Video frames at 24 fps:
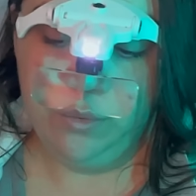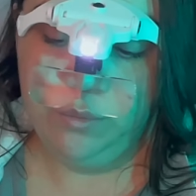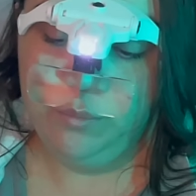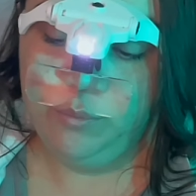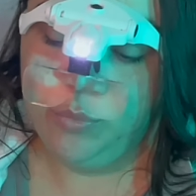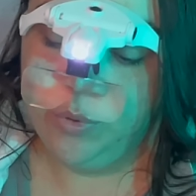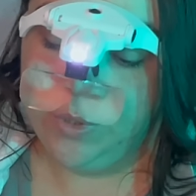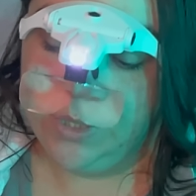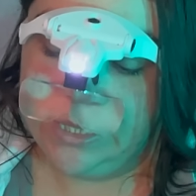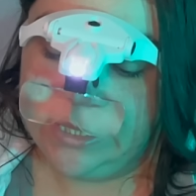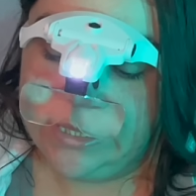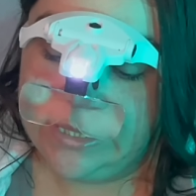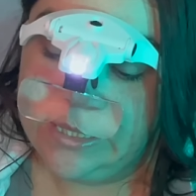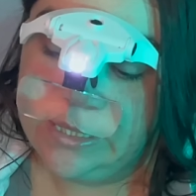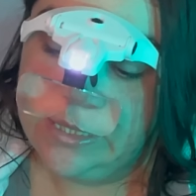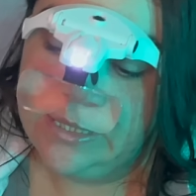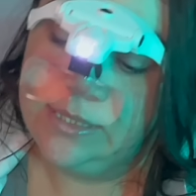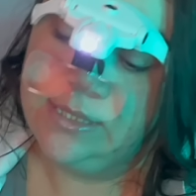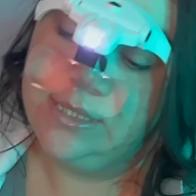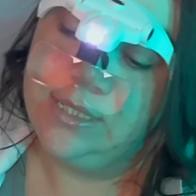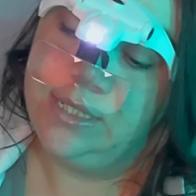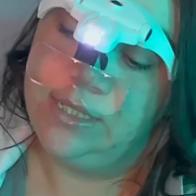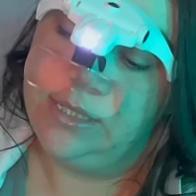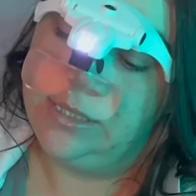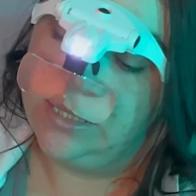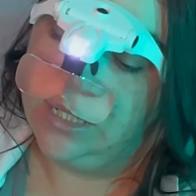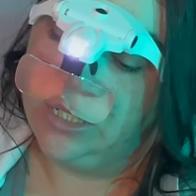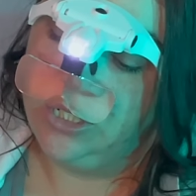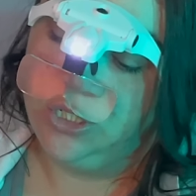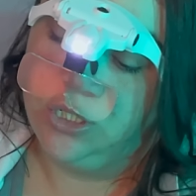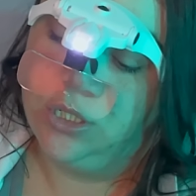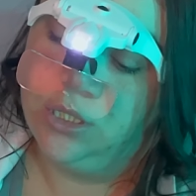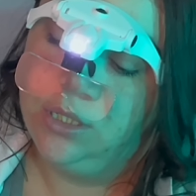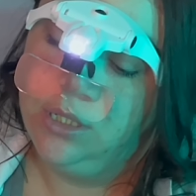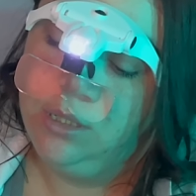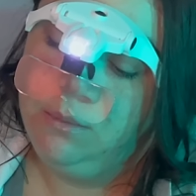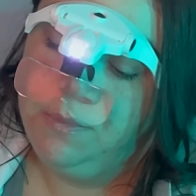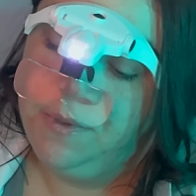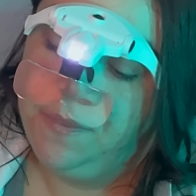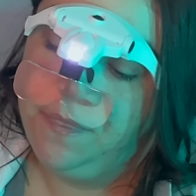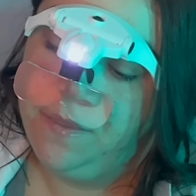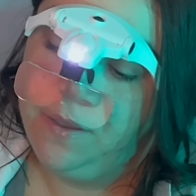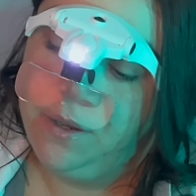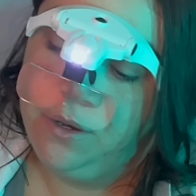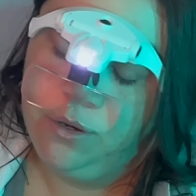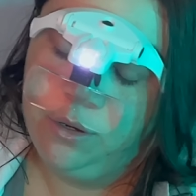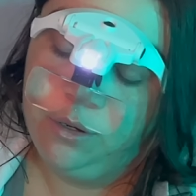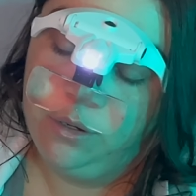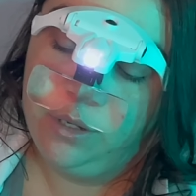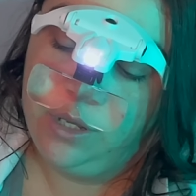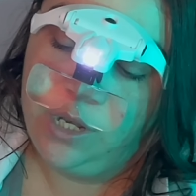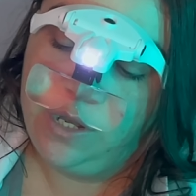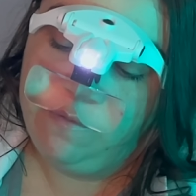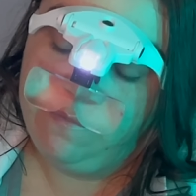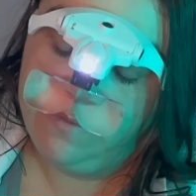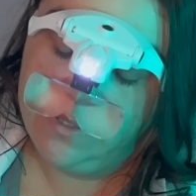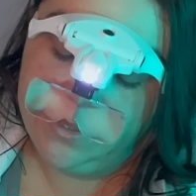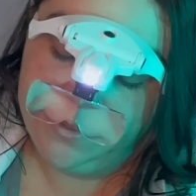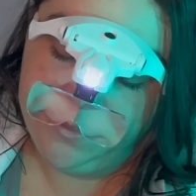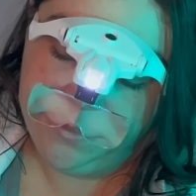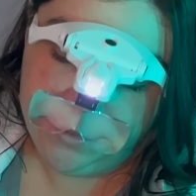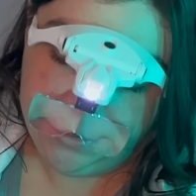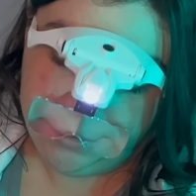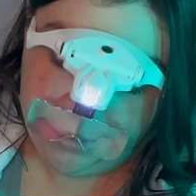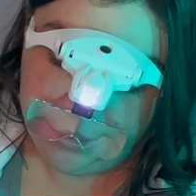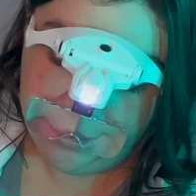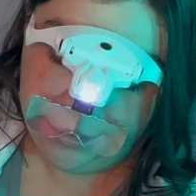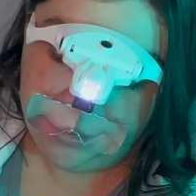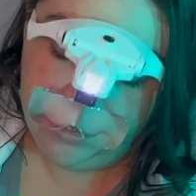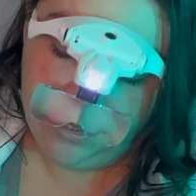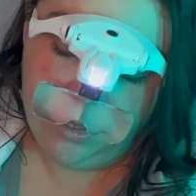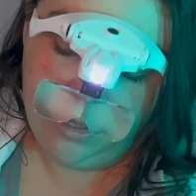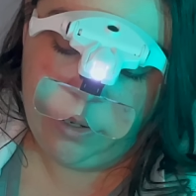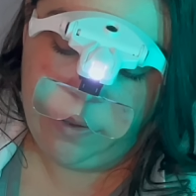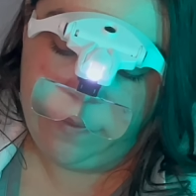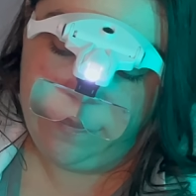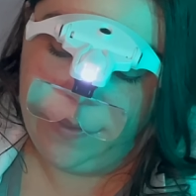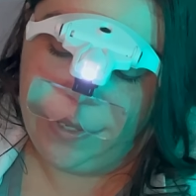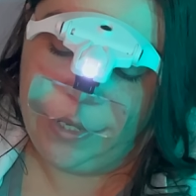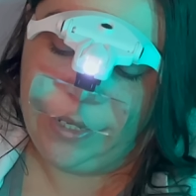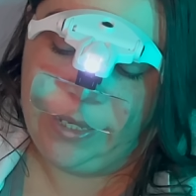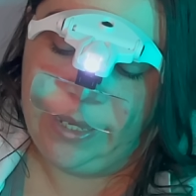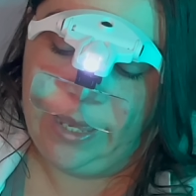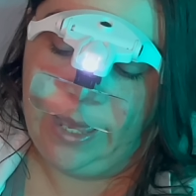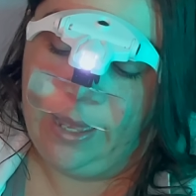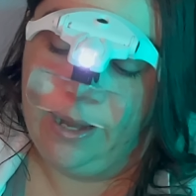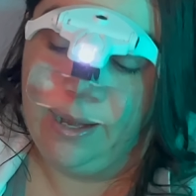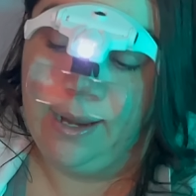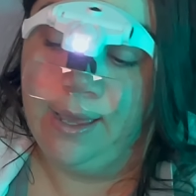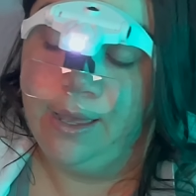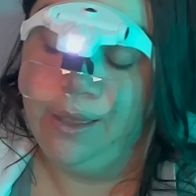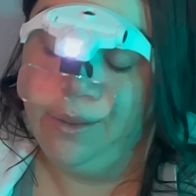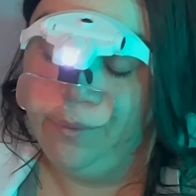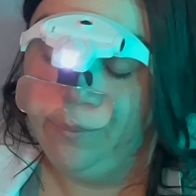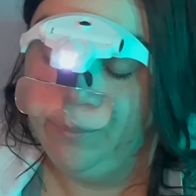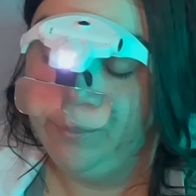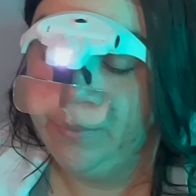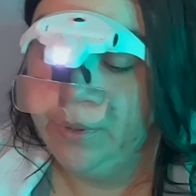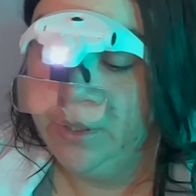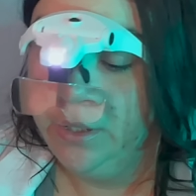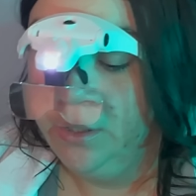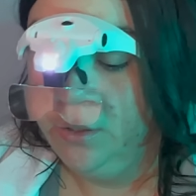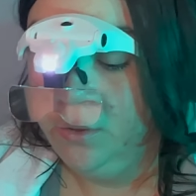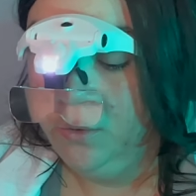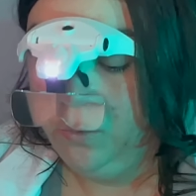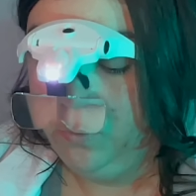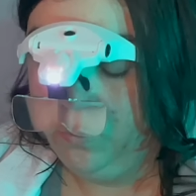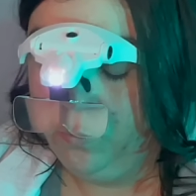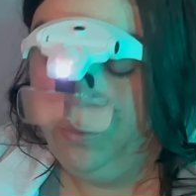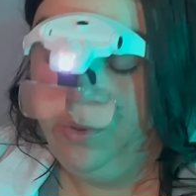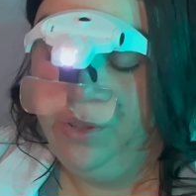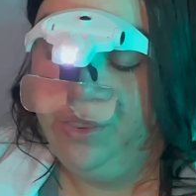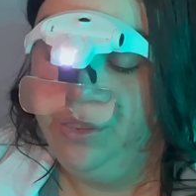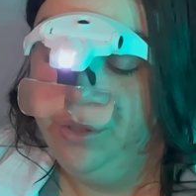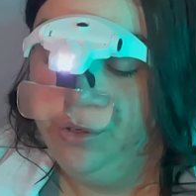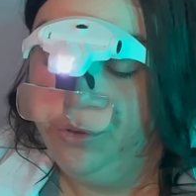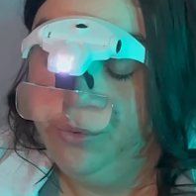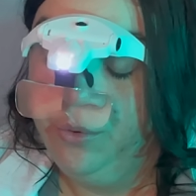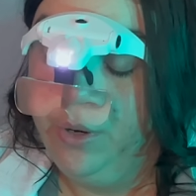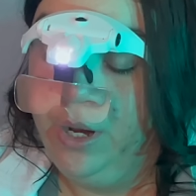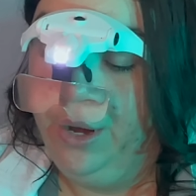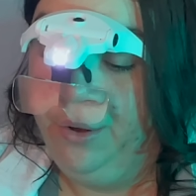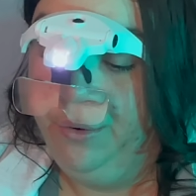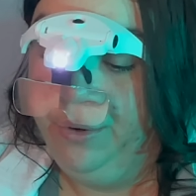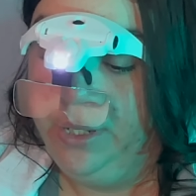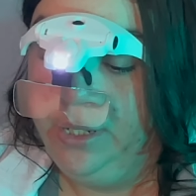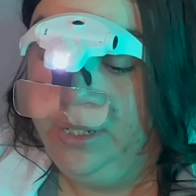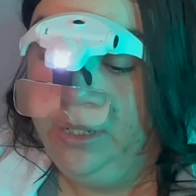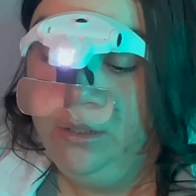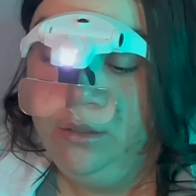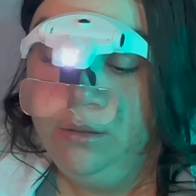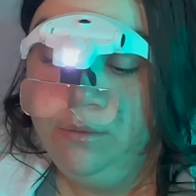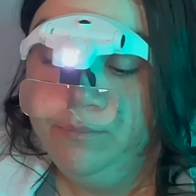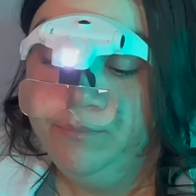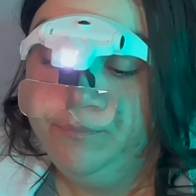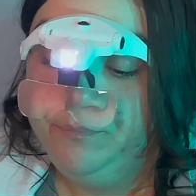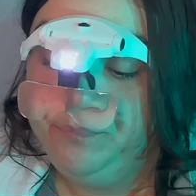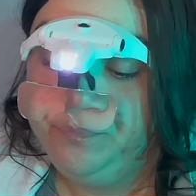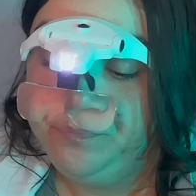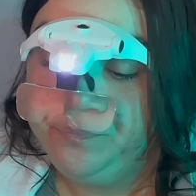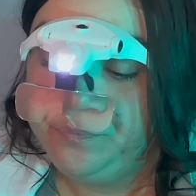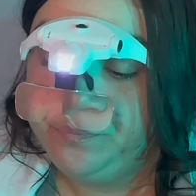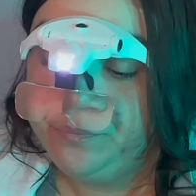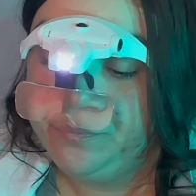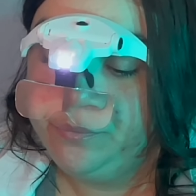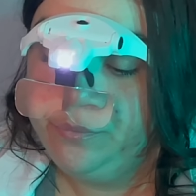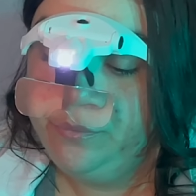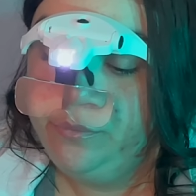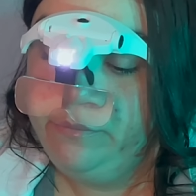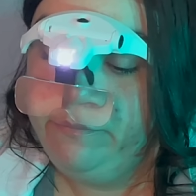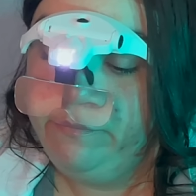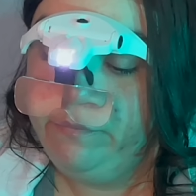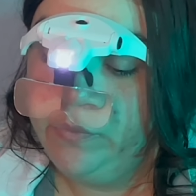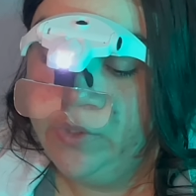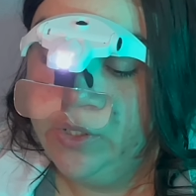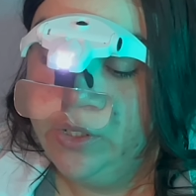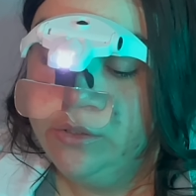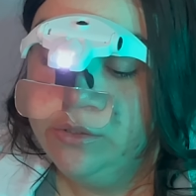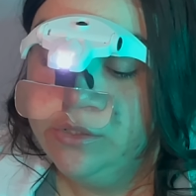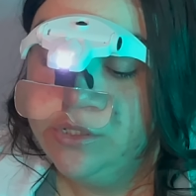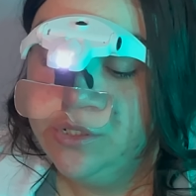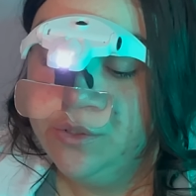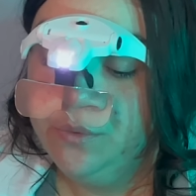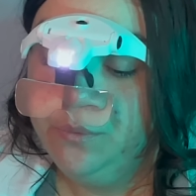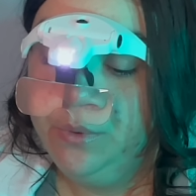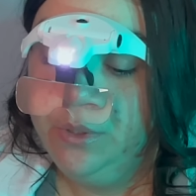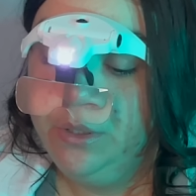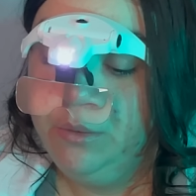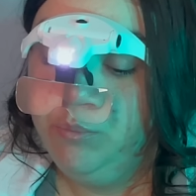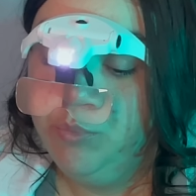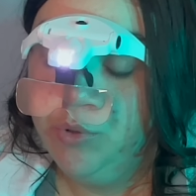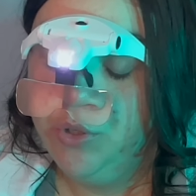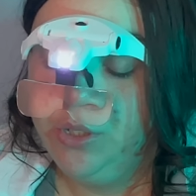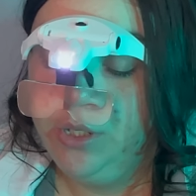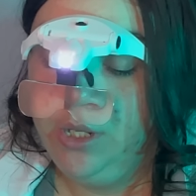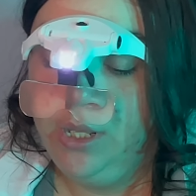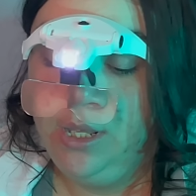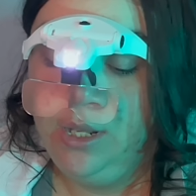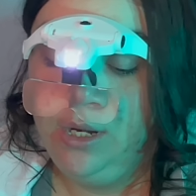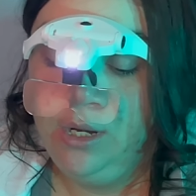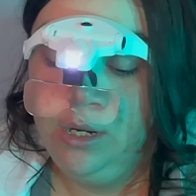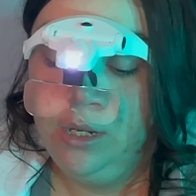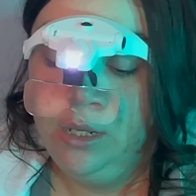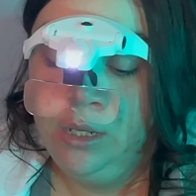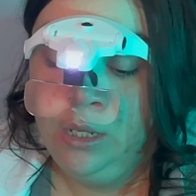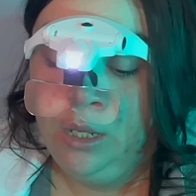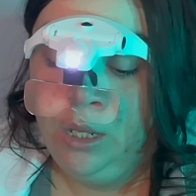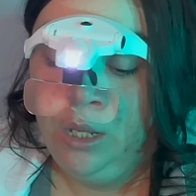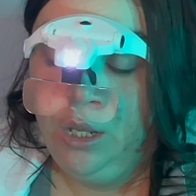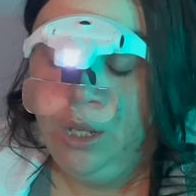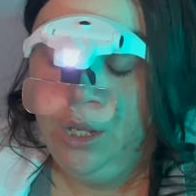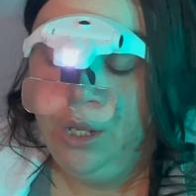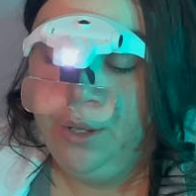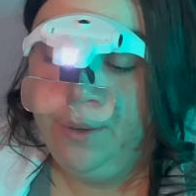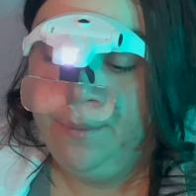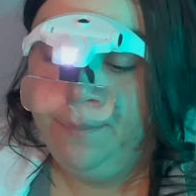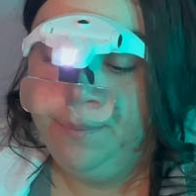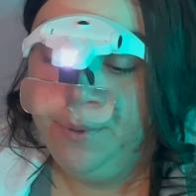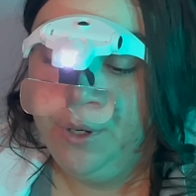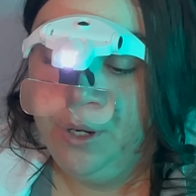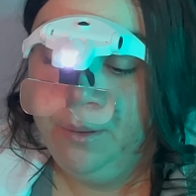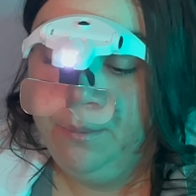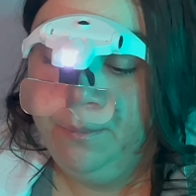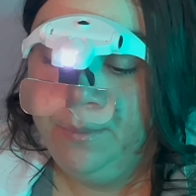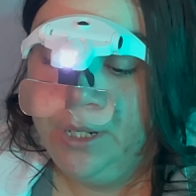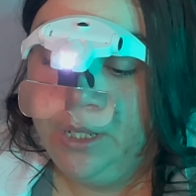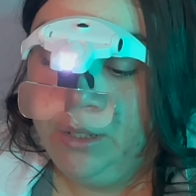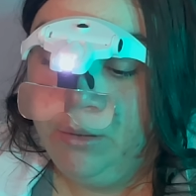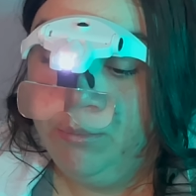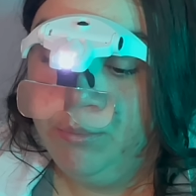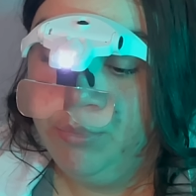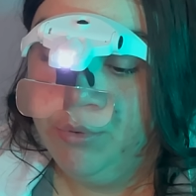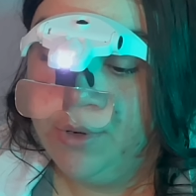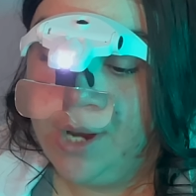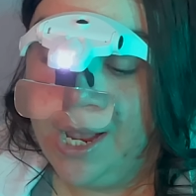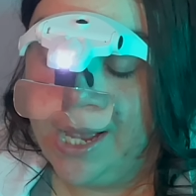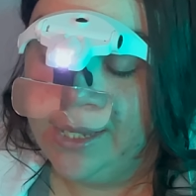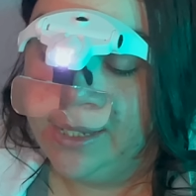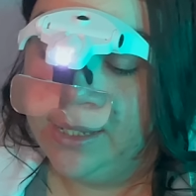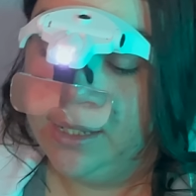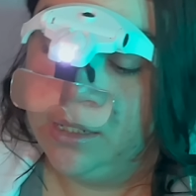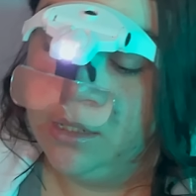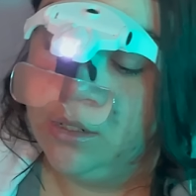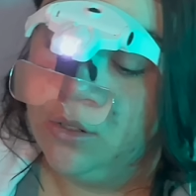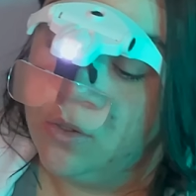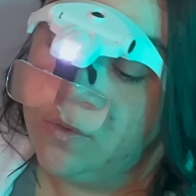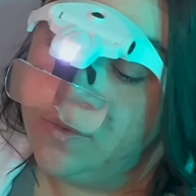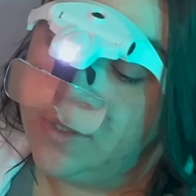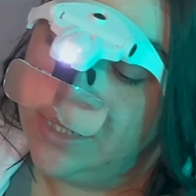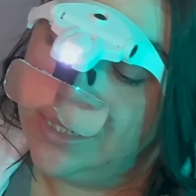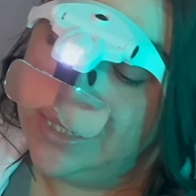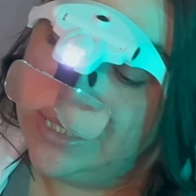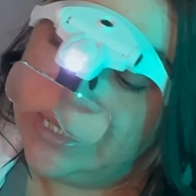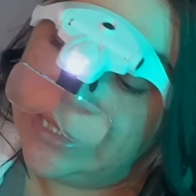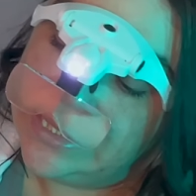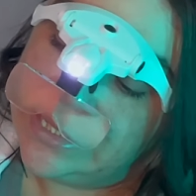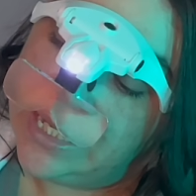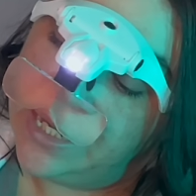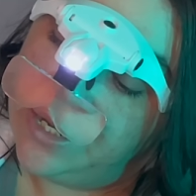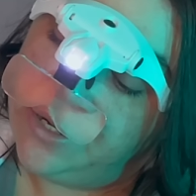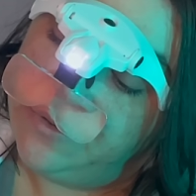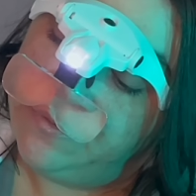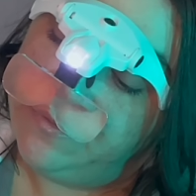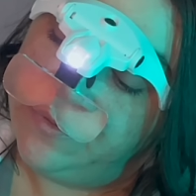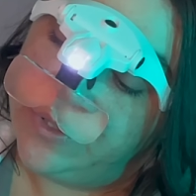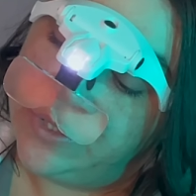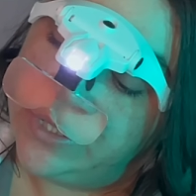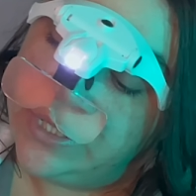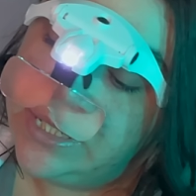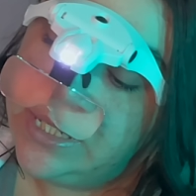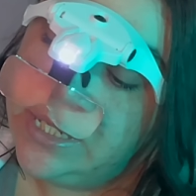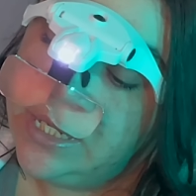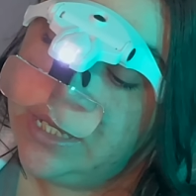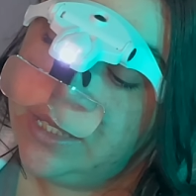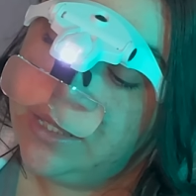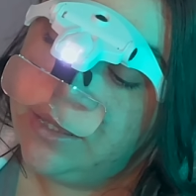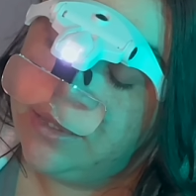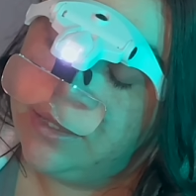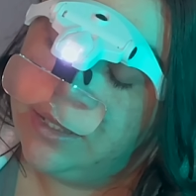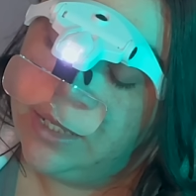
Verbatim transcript: braces essentially, but they're invisible clear and they can help with the crowding. Okay. So we put in a permanent bracket on the inside of your teeth.